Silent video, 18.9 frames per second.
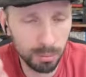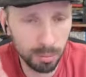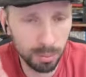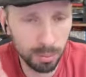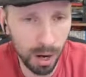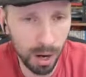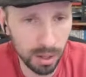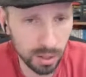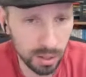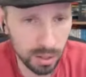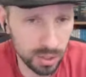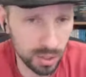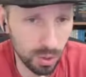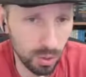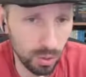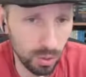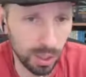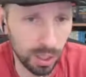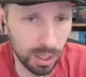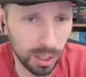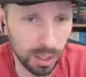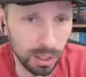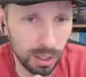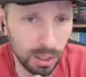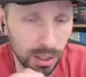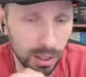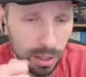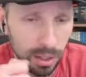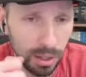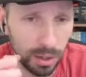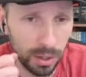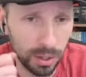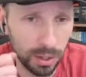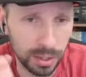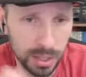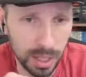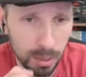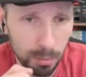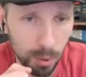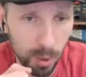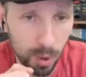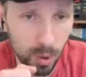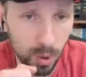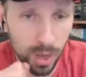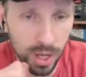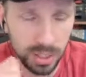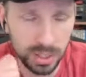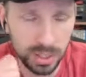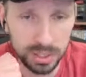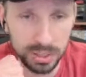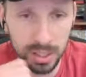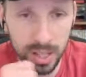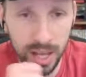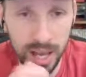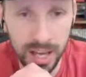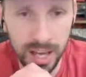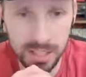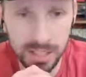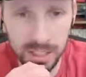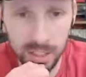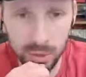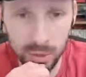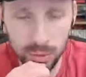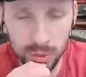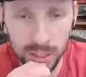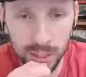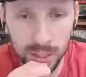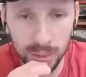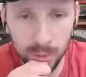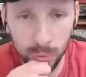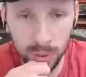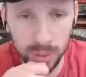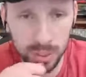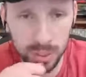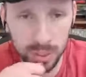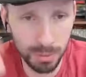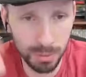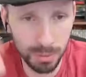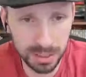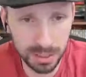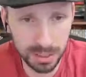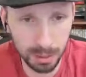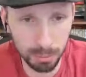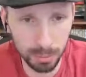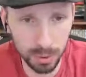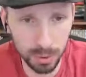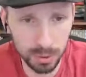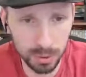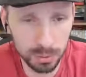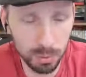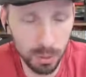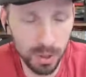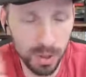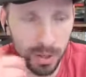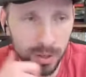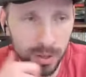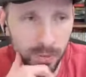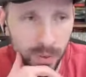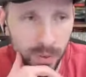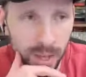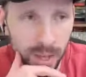prior to showing the demo at this last E3 with the domestic abuse part,